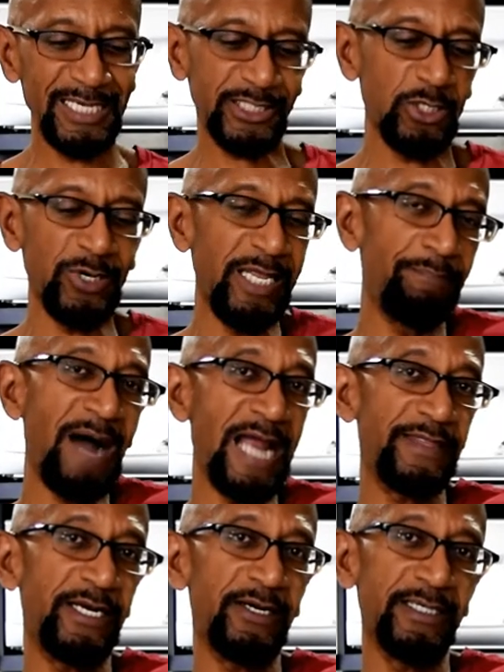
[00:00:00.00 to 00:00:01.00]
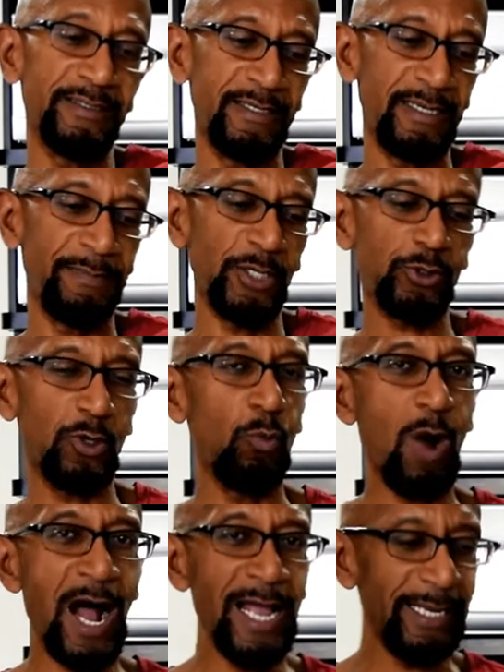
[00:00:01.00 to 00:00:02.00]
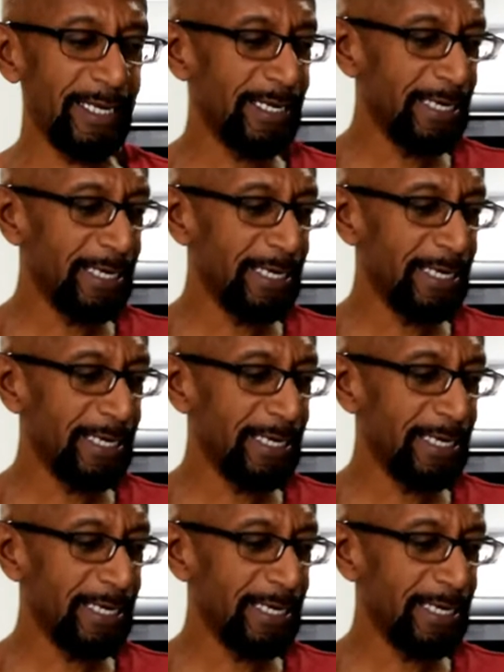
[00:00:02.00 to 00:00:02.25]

don't eat by there. I'm not sure why.